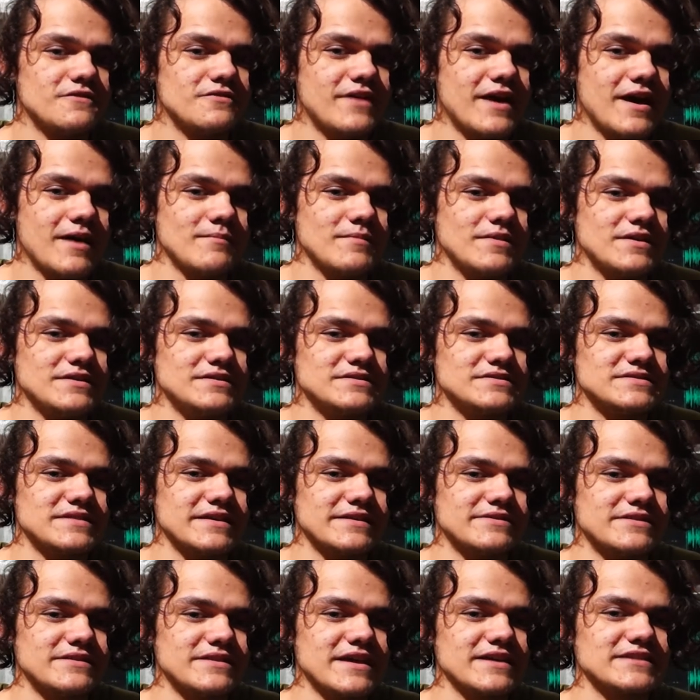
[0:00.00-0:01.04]
that means
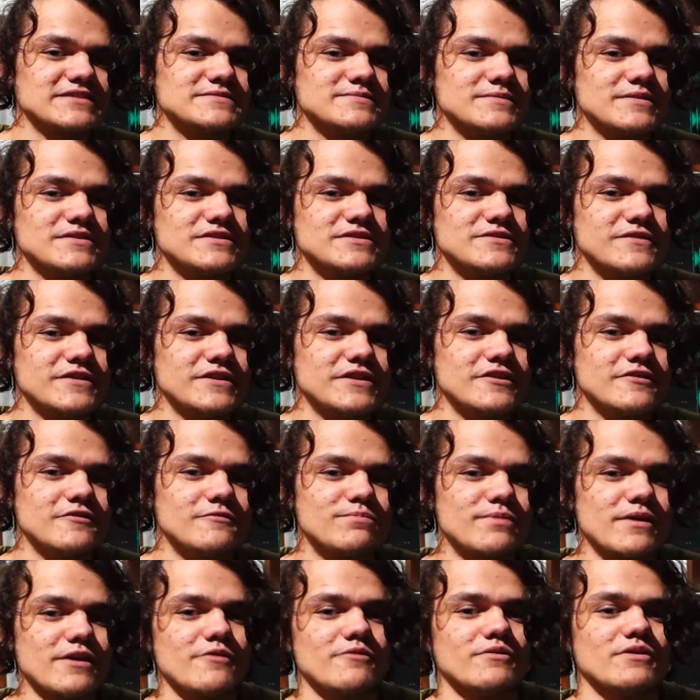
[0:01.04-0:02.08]
that the next month's video
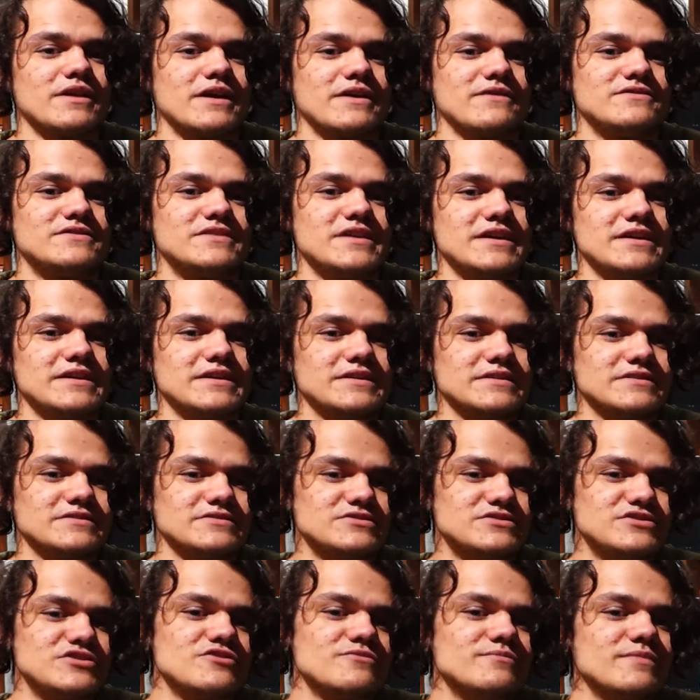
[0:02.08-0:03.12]
probably would have taken
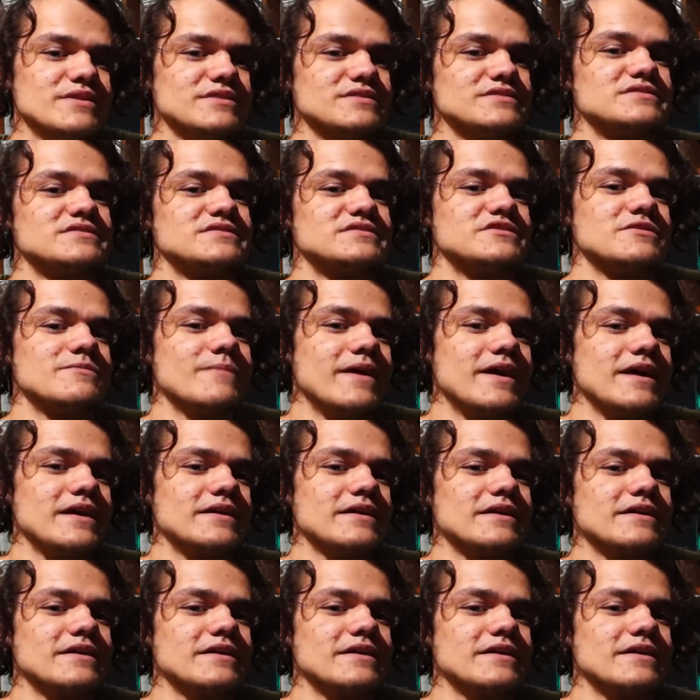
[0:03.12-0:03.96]
2 months to make,